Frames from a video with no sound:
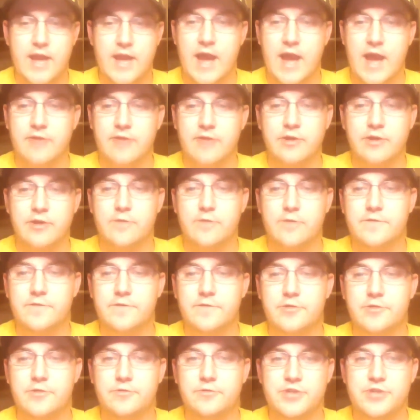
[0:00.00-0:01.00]
don't know if
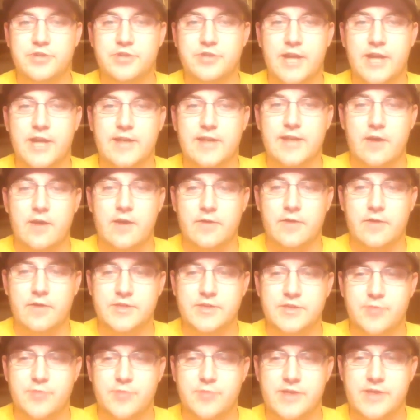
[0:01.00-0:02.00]
you checked out his
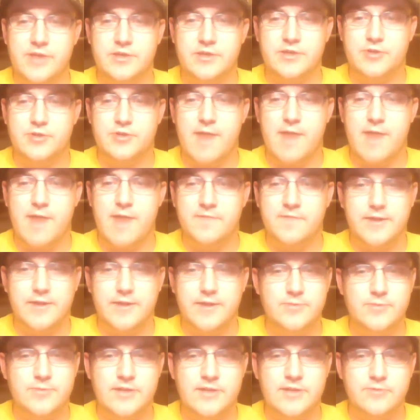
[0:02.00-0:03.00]
price on DraftKings, but
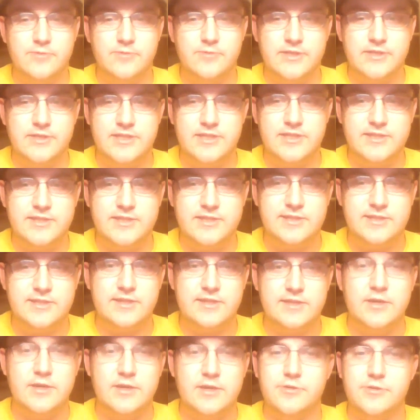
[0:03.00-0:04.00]
he's only
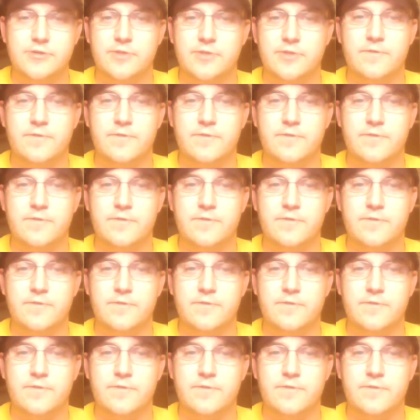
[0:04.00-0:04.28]
6,600 over there.